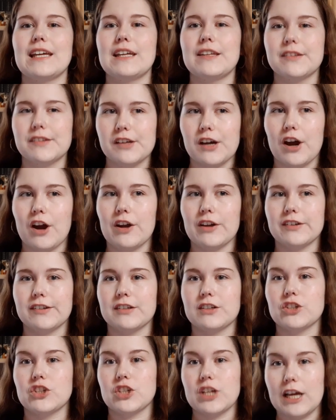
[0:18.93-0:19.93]

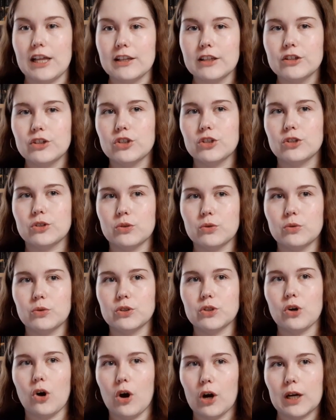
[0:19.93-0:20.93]
Iskar's challenge to
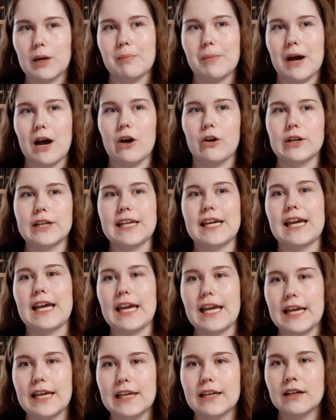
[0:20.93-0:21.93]
talk about
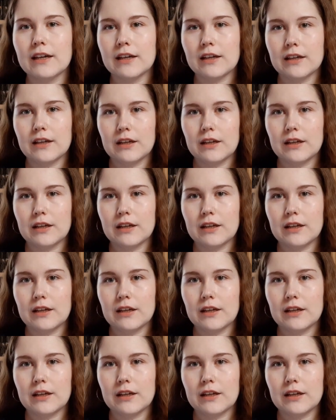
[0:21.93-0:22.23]
a